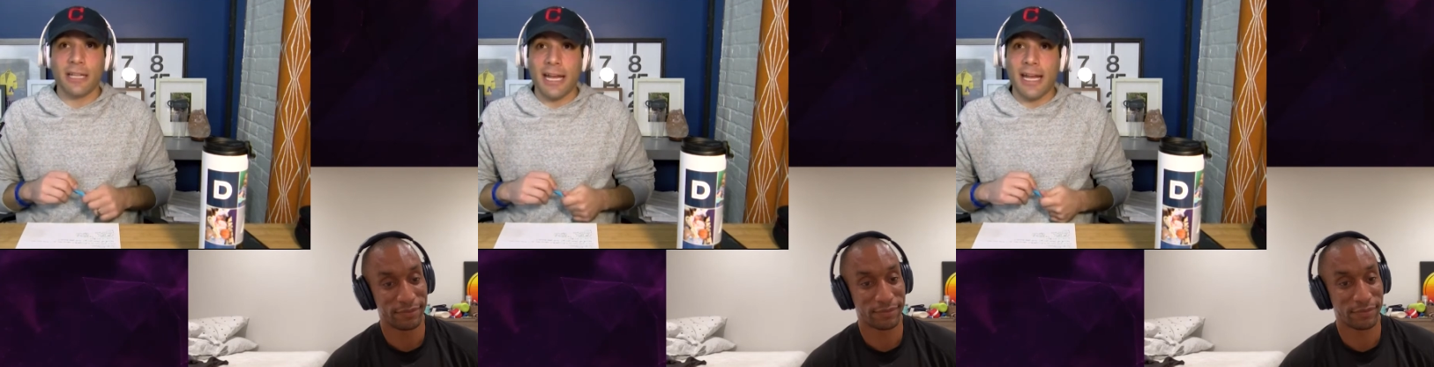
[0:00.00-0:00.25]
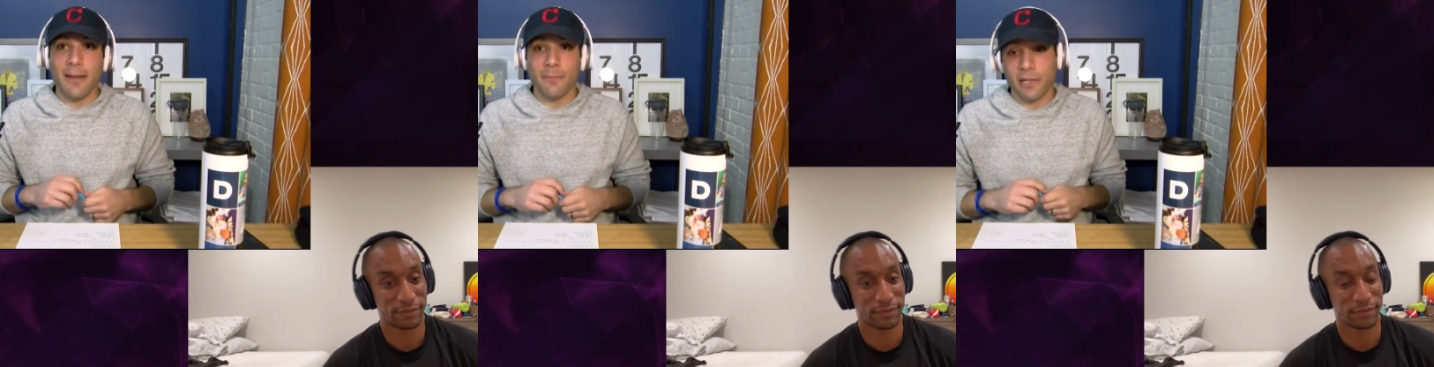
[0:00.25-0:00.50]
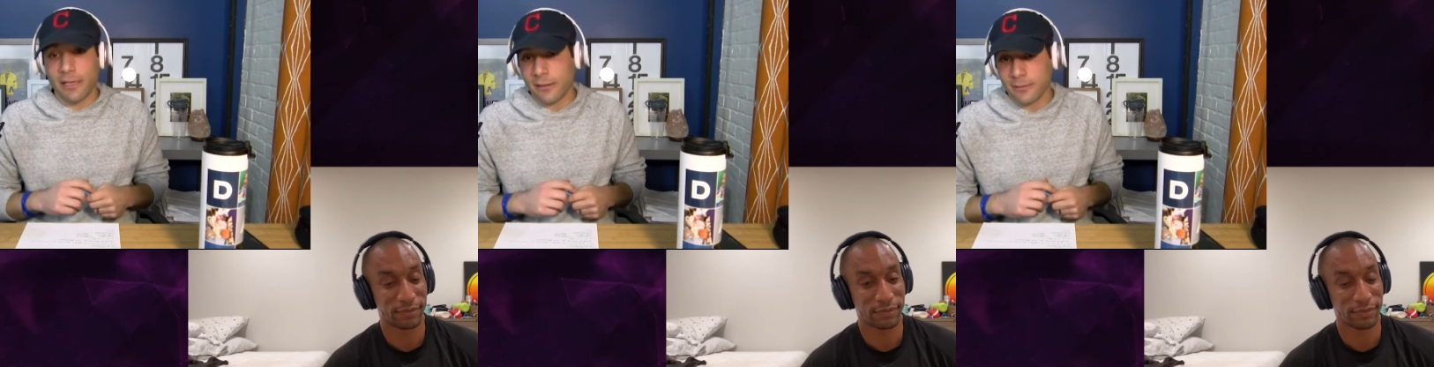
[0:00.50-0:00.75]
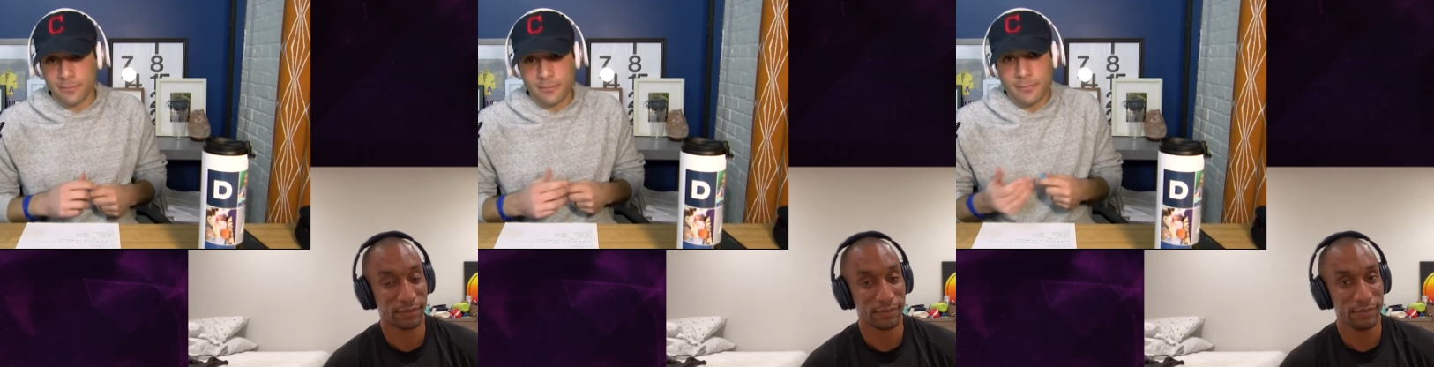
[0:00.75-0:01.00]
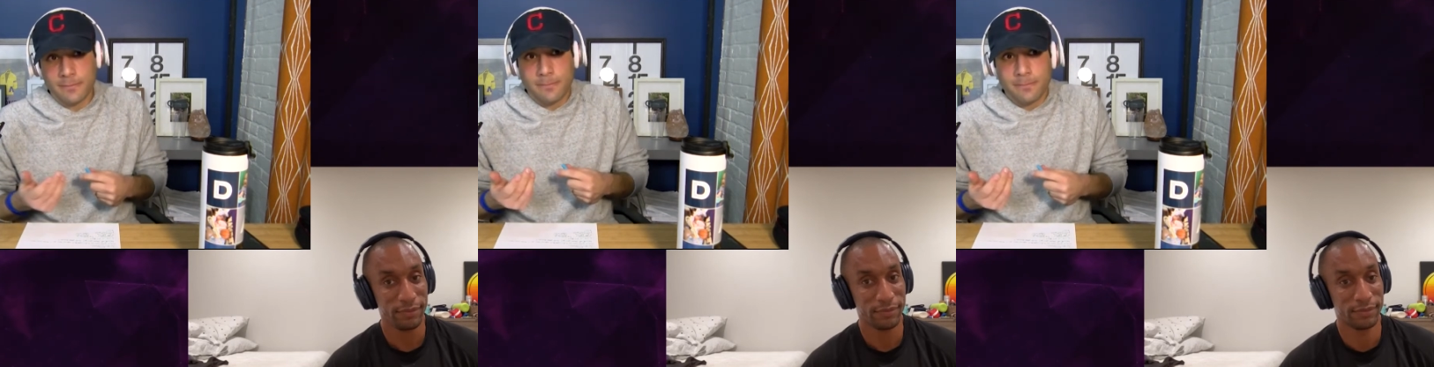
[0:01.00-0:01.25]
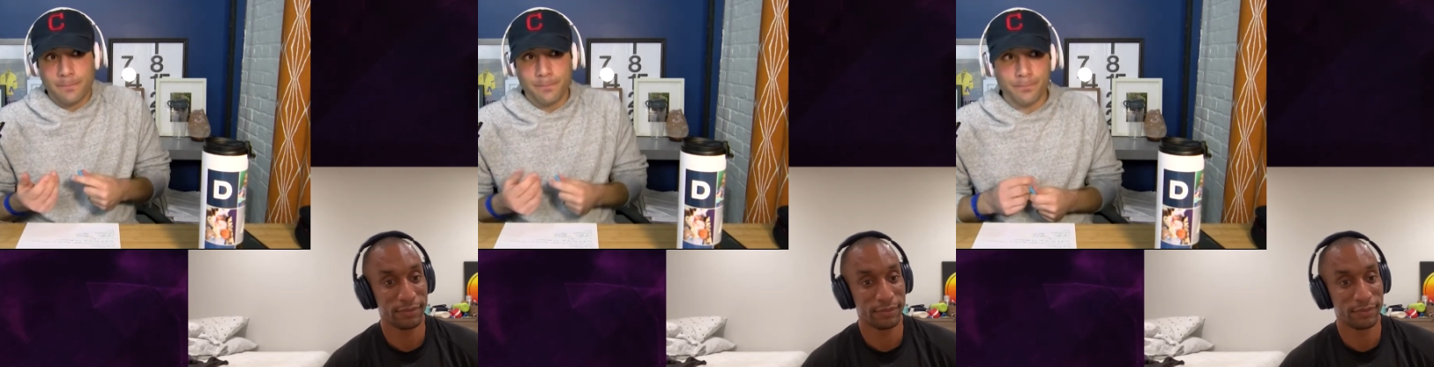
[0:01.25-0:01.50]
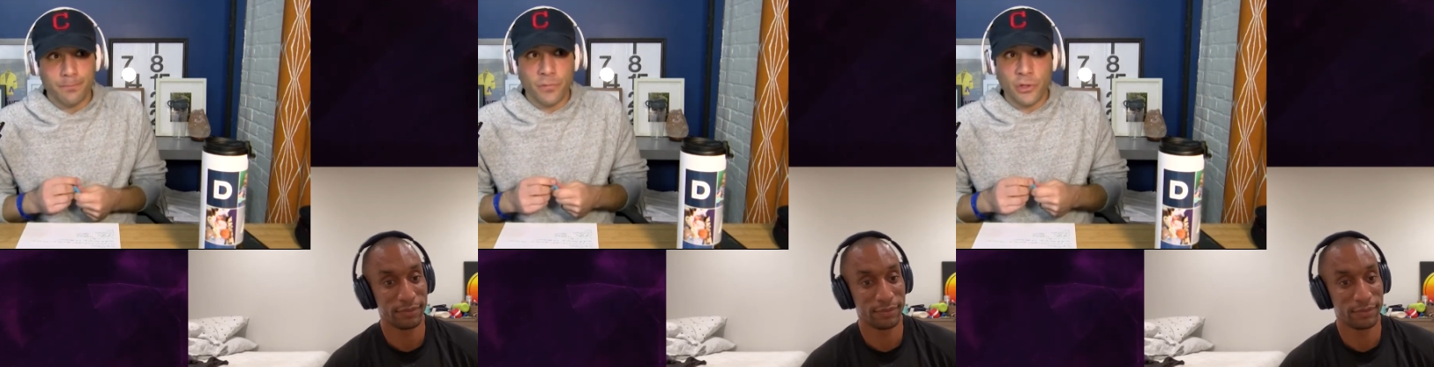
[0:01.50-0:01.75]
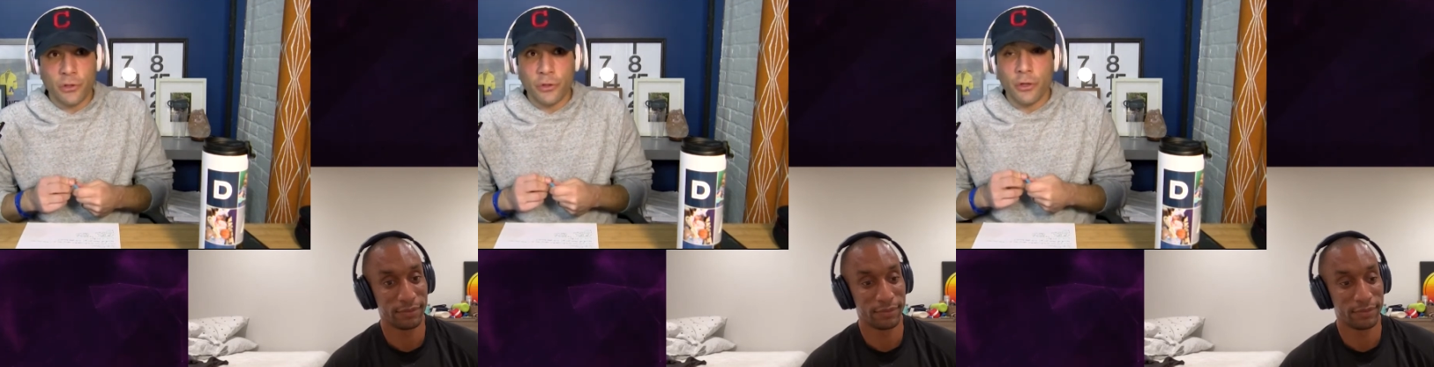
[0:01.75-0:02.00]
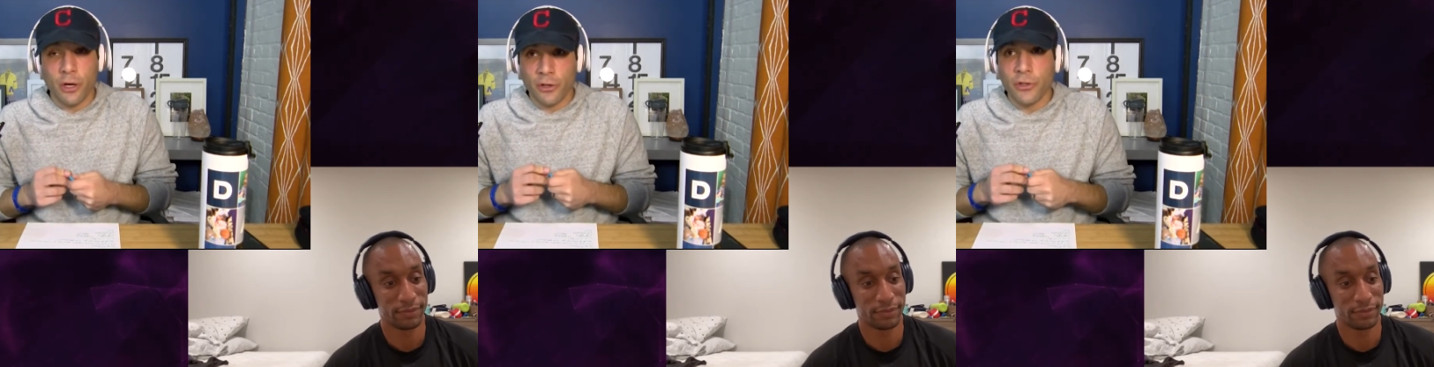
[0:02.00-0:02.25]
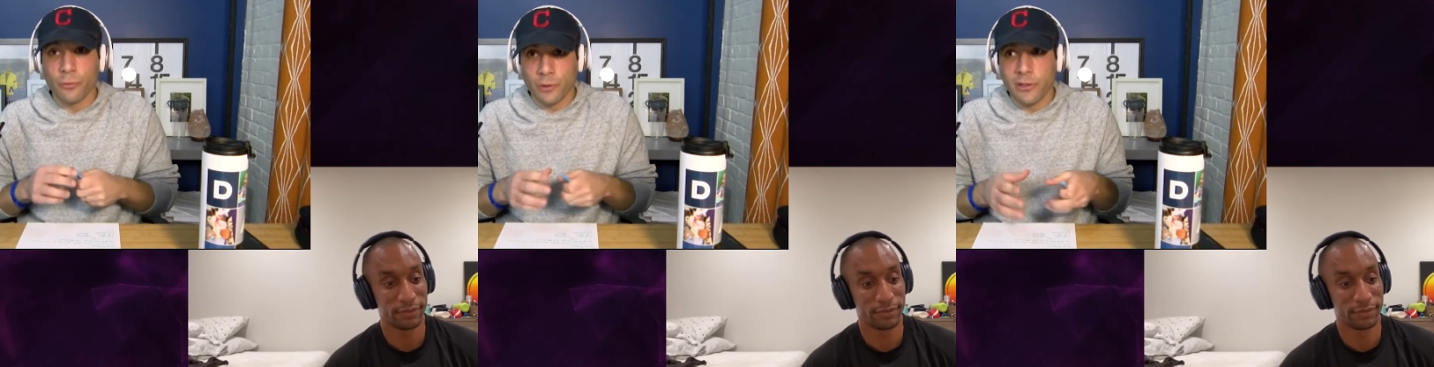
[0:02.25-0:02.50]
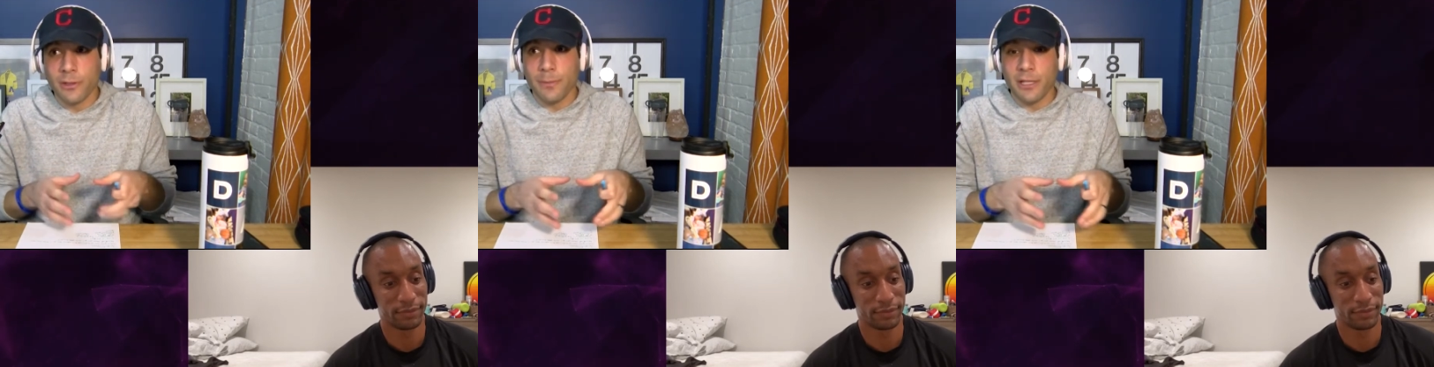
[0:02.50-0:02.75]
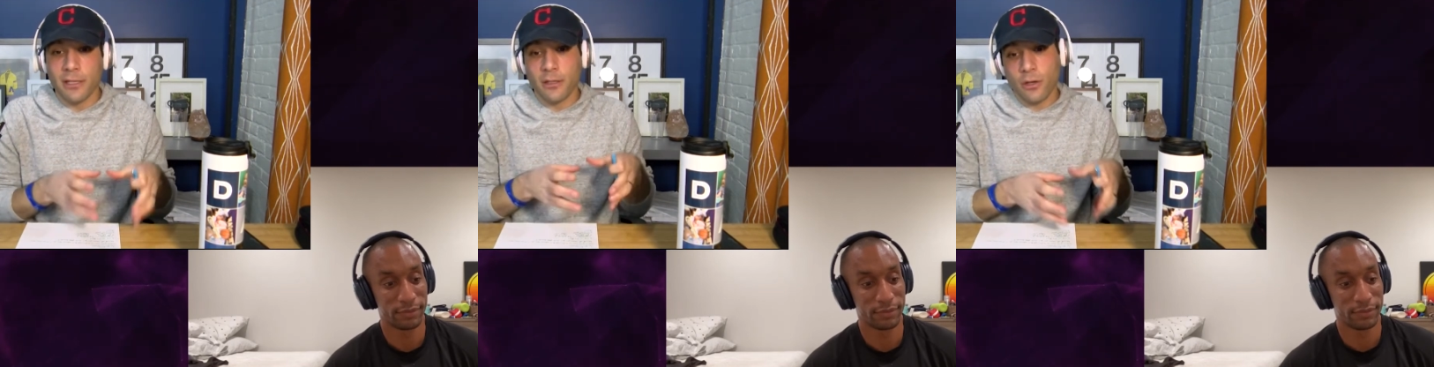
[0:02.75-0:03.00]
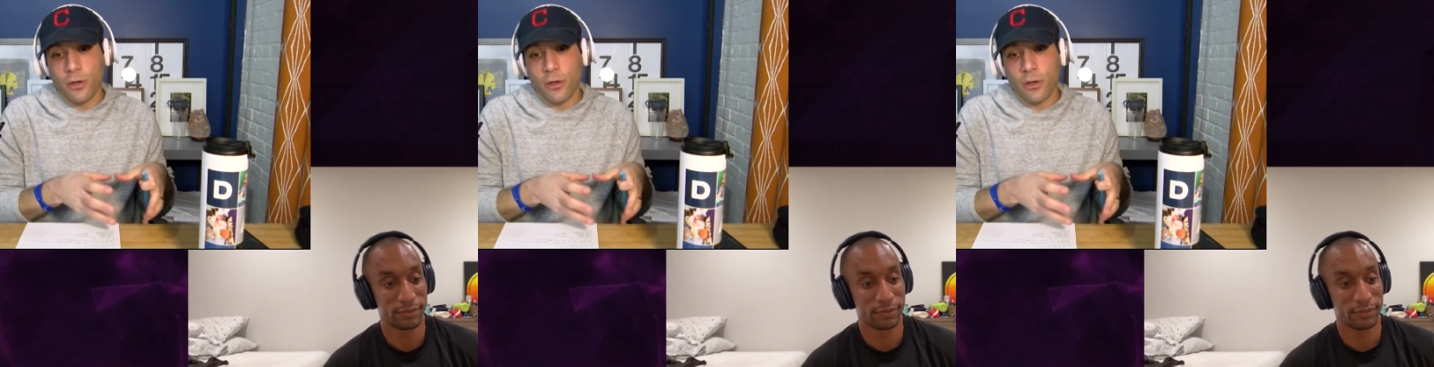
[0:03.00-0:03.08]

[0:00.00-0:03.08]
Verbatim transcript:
Speaker 1: in the game, like, do are you really being